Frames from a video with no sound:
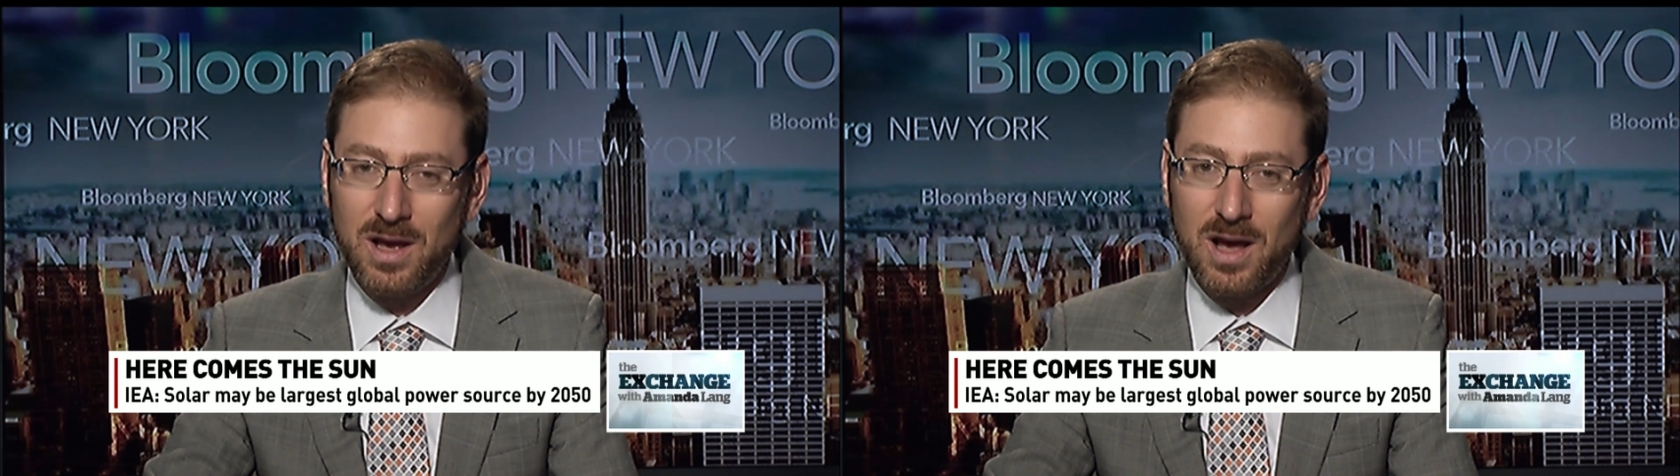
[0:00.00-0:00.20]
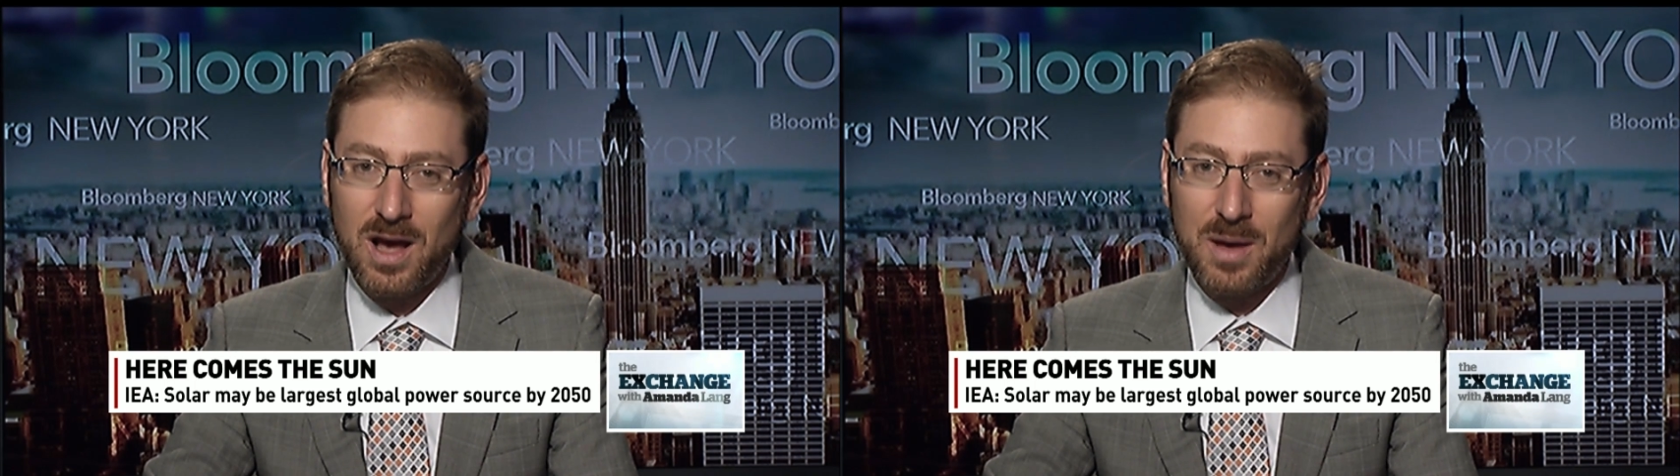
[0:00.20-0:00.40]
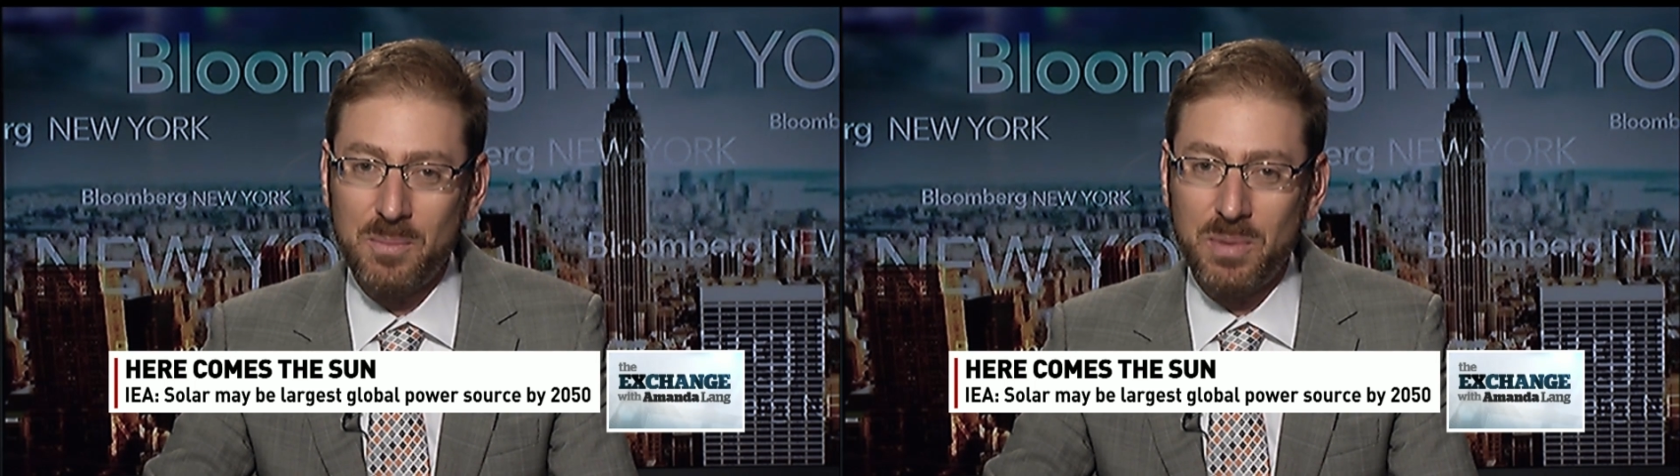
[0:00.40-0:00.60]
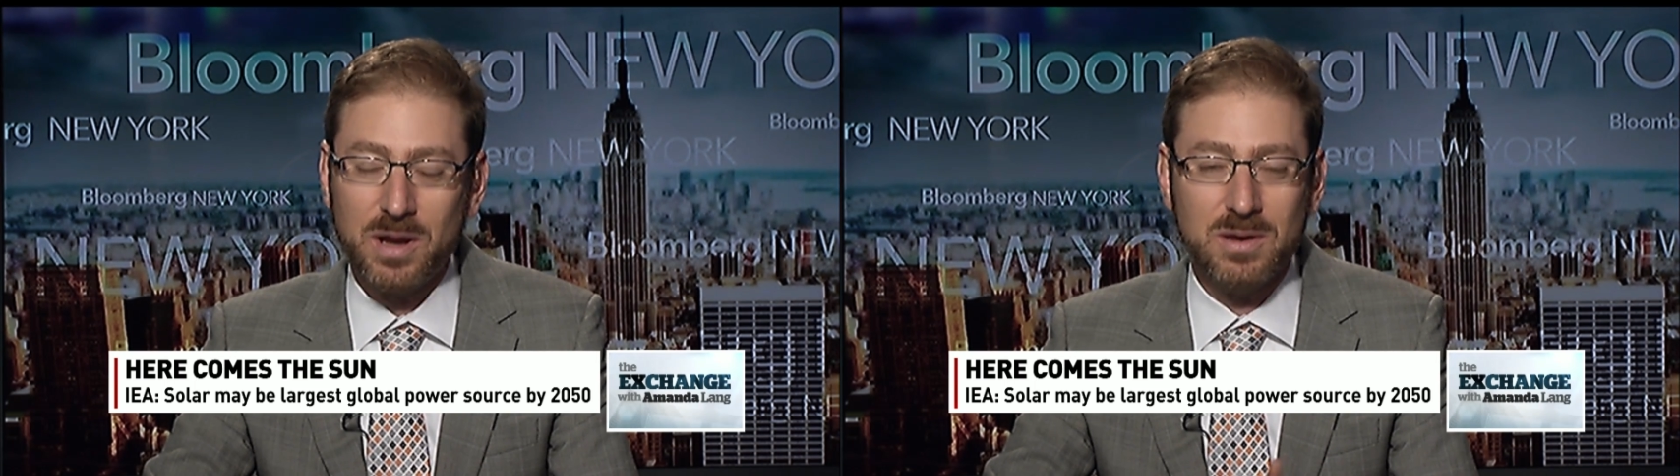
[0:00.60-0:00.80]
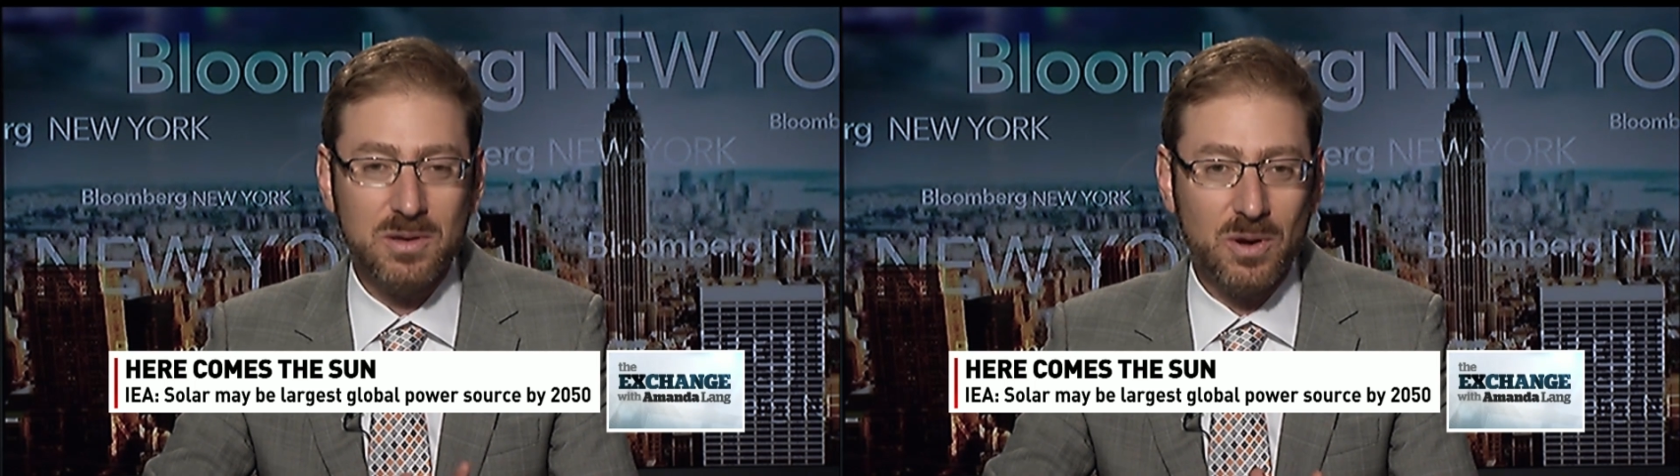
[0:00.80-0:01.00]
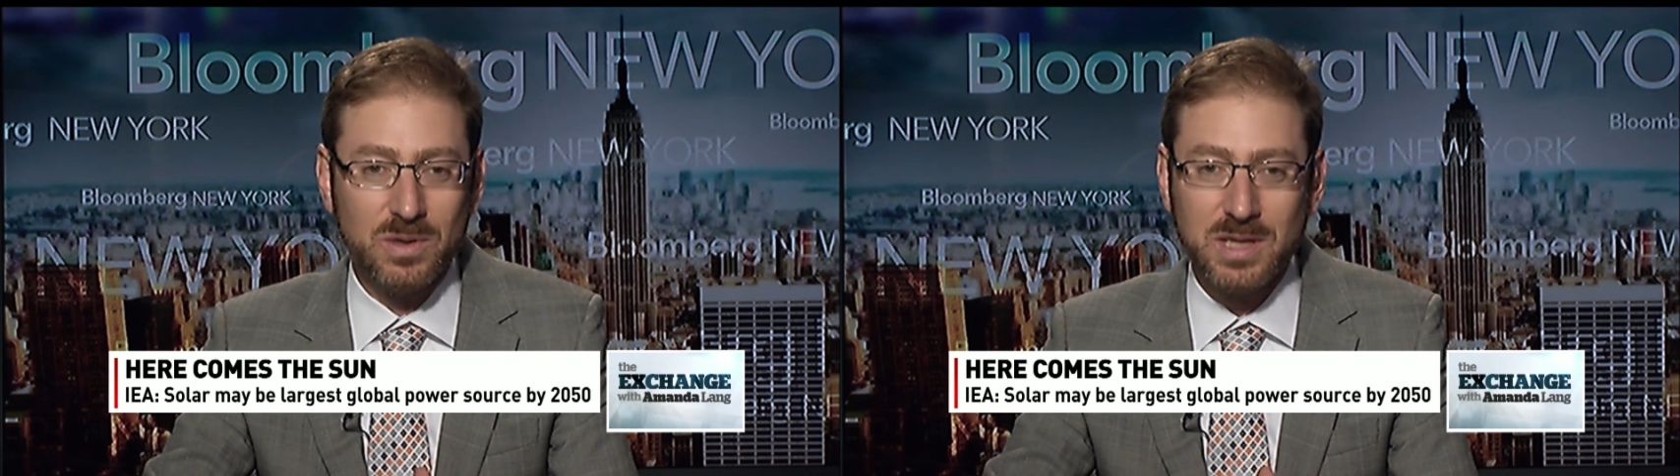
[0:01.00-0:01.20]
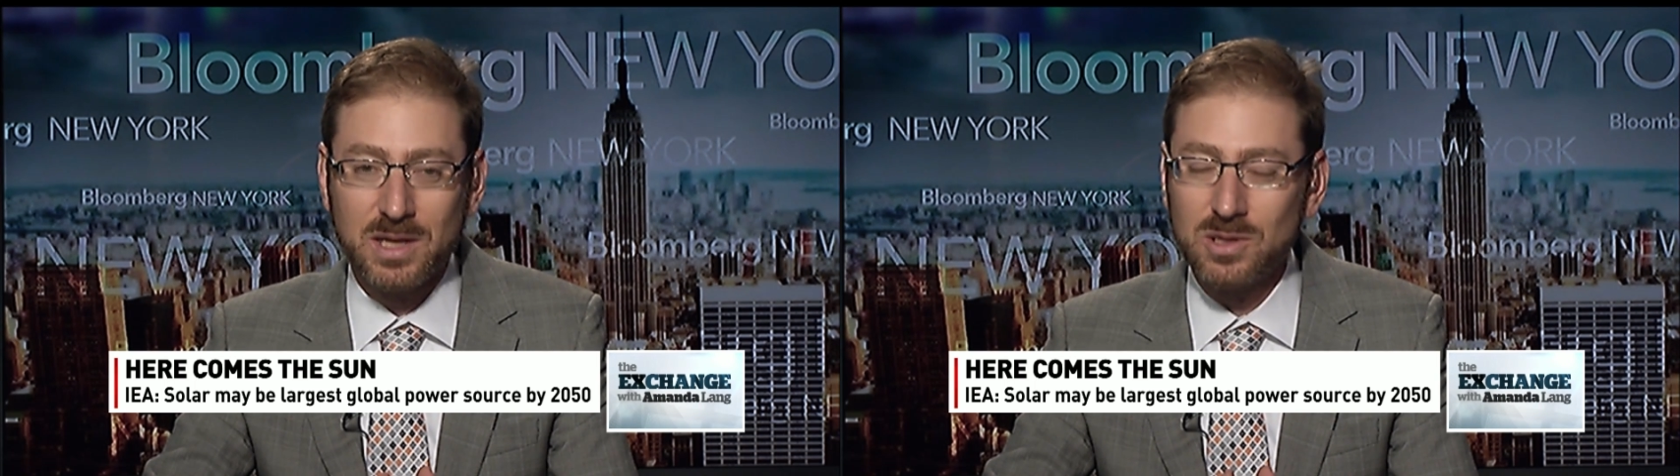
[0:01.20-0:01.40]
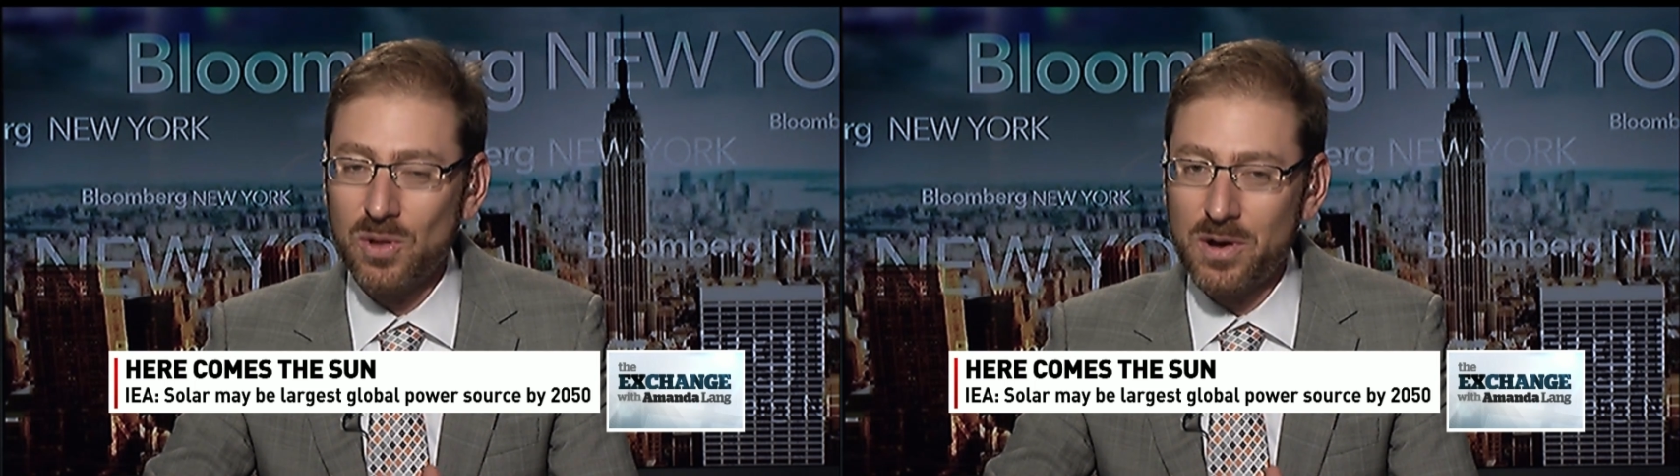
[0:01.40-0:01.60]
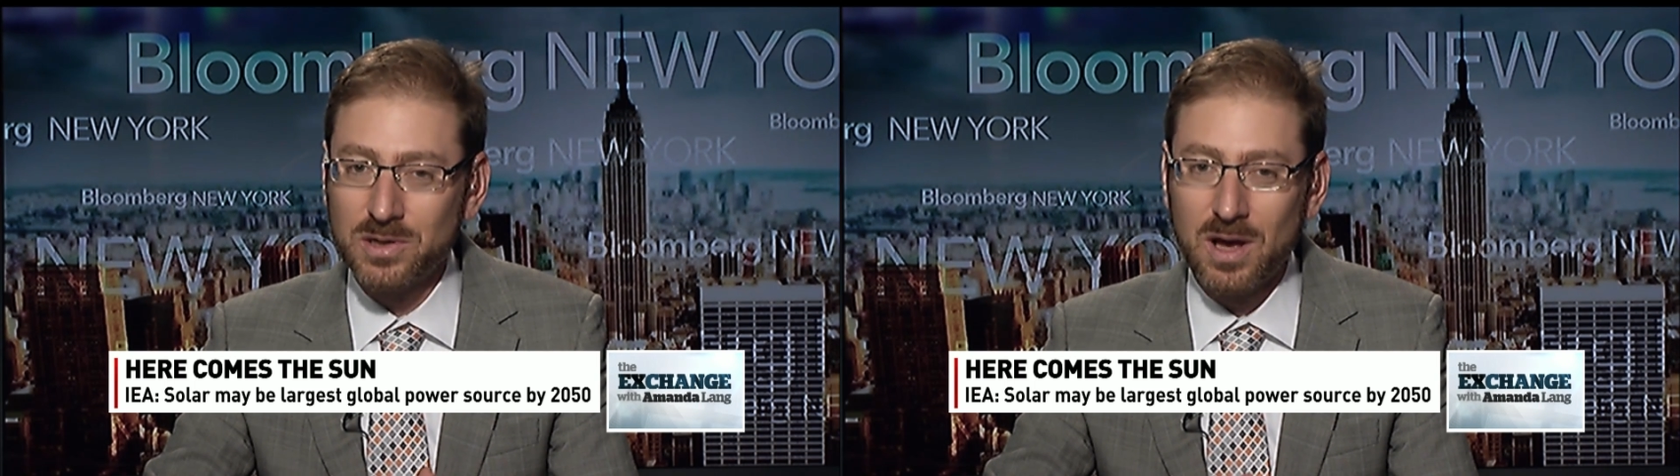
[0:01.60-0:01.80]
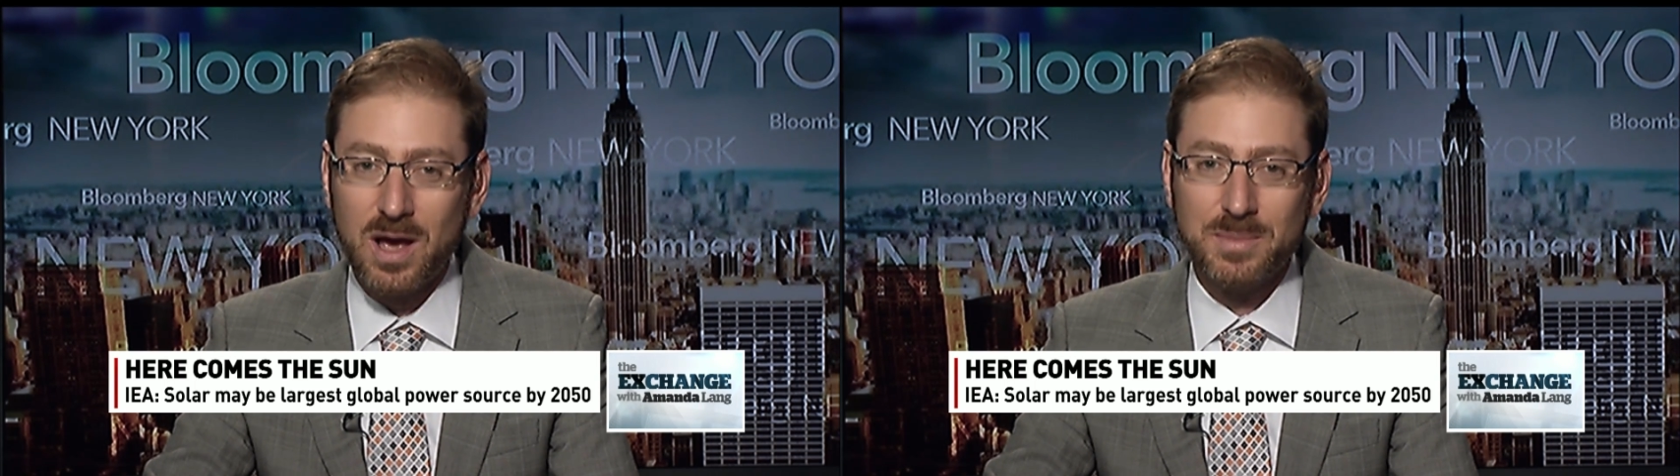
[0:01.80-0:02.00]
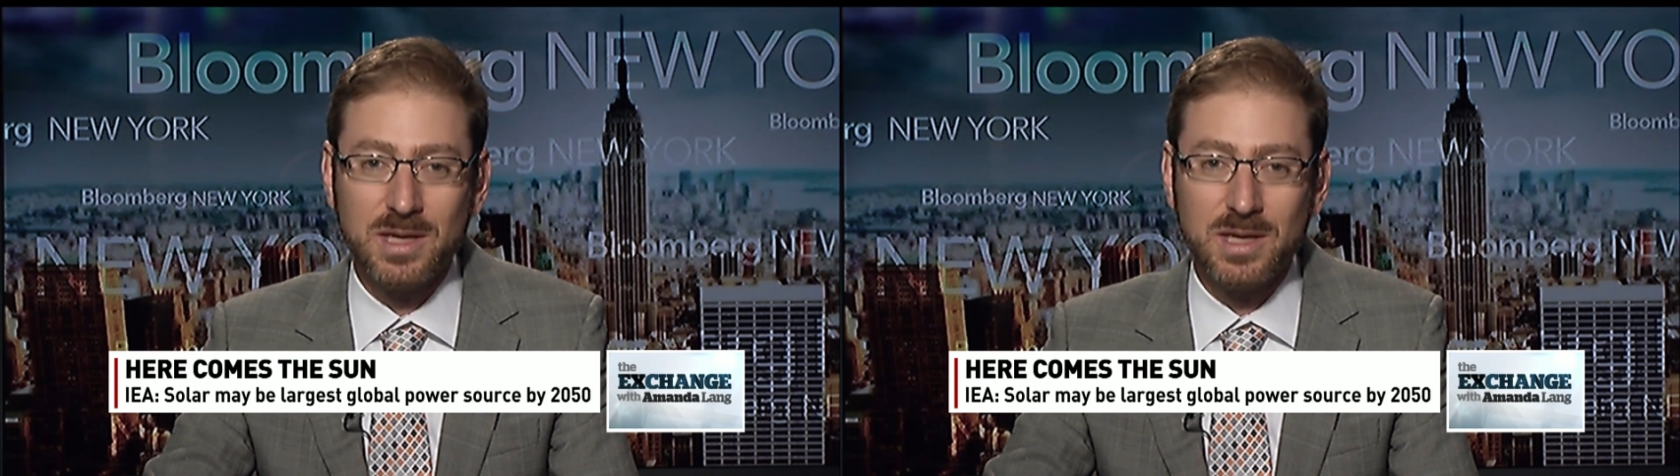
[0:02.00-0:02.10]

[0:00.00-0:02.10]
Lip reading: but it takes a long time,